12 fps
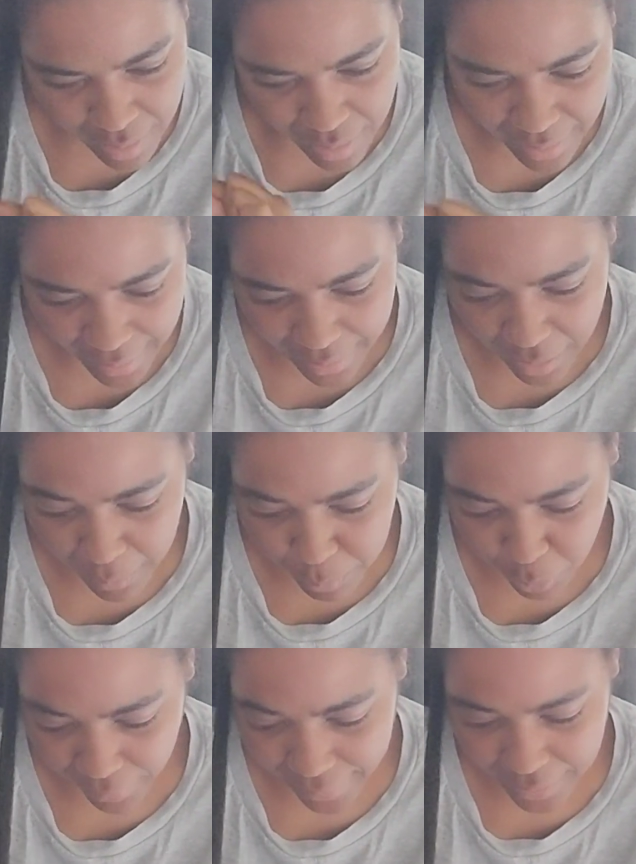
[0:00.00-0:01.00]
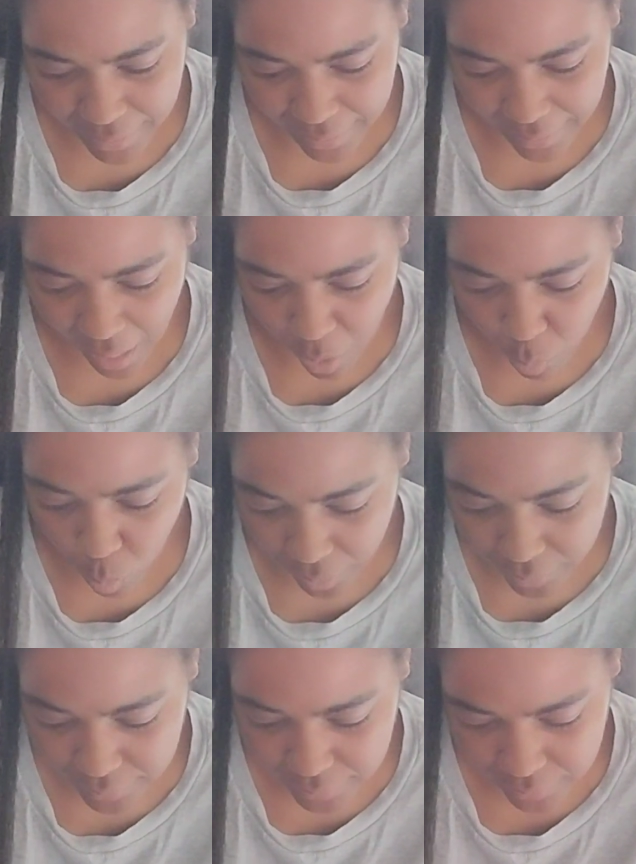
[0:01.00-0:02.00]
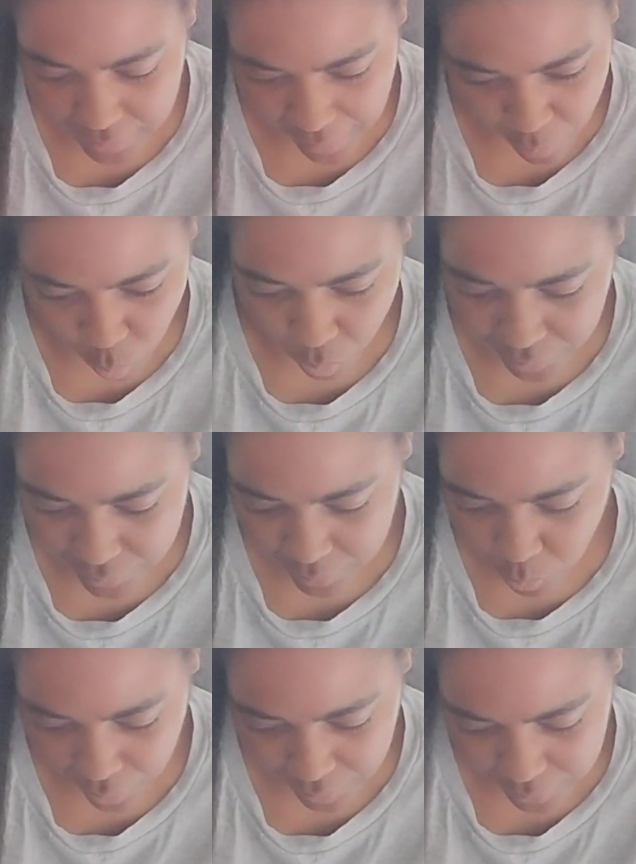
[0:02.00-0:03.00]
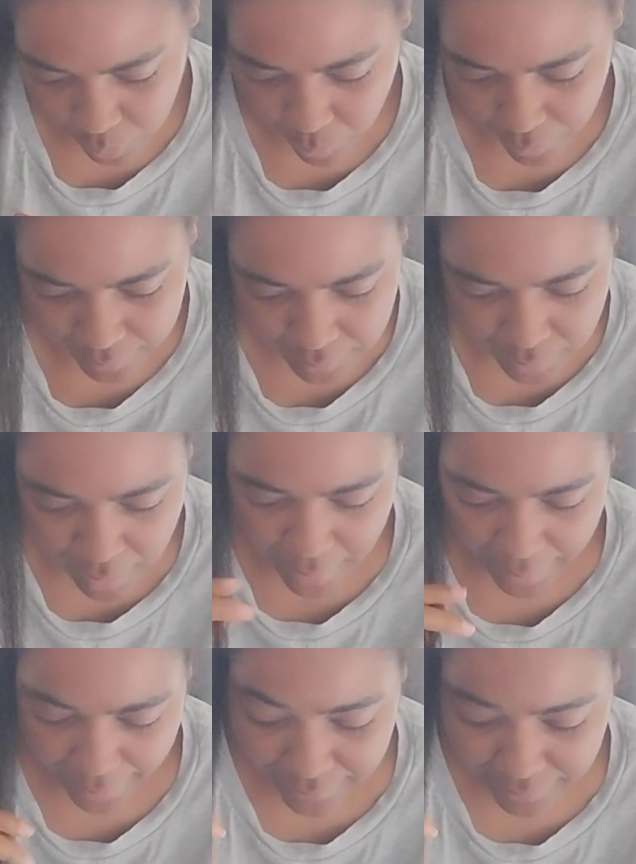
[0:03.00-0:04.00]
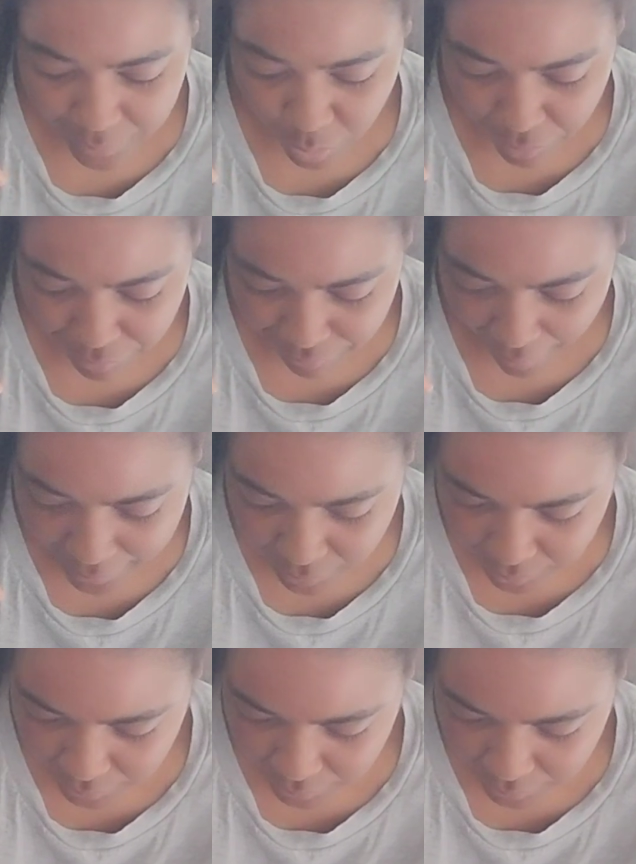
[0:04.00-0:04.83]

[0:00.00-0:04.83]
it upgraded and got worse and worse and worse and worse, until finally